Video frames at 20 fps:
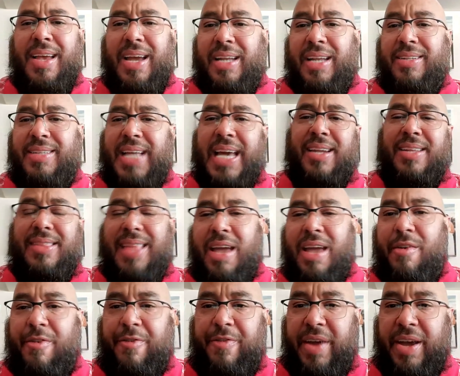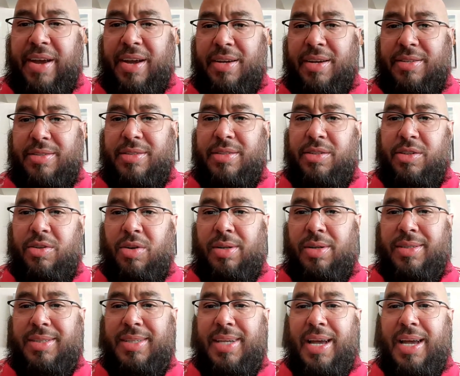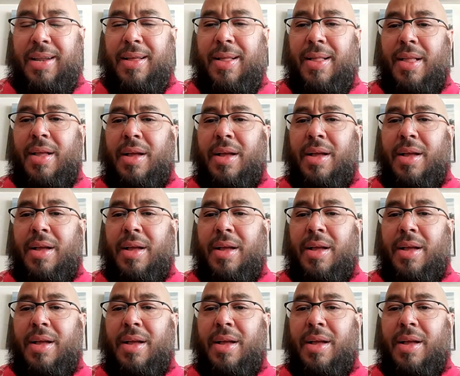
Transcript: in day-to-day affairs? You understand?